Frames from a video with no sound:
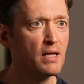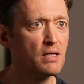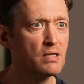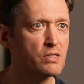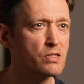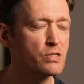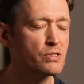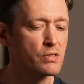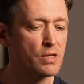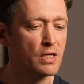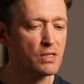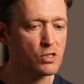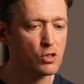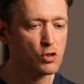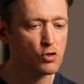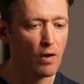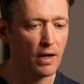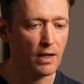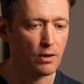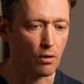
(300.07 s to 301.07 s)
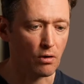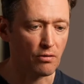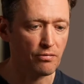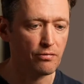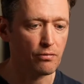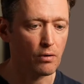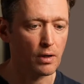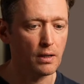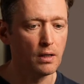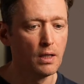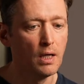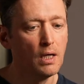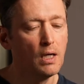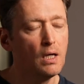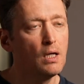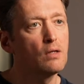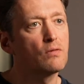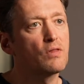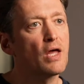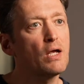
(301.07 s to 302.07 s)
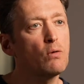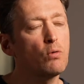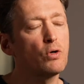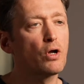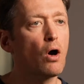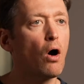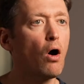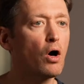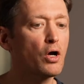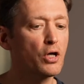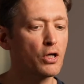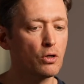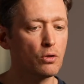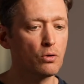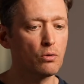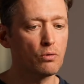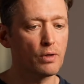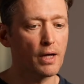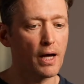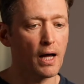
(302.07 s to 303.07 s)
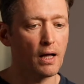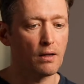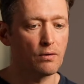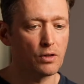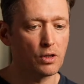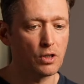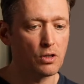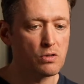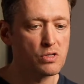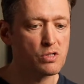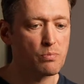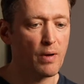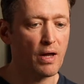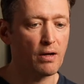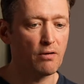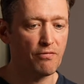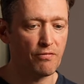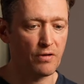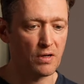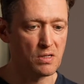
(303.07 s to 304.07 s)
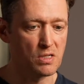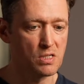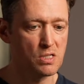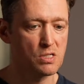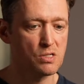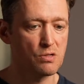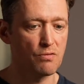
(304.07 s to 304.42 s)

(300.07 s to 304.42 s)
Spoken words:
it's a trade-off, right? They would argue that the user benefits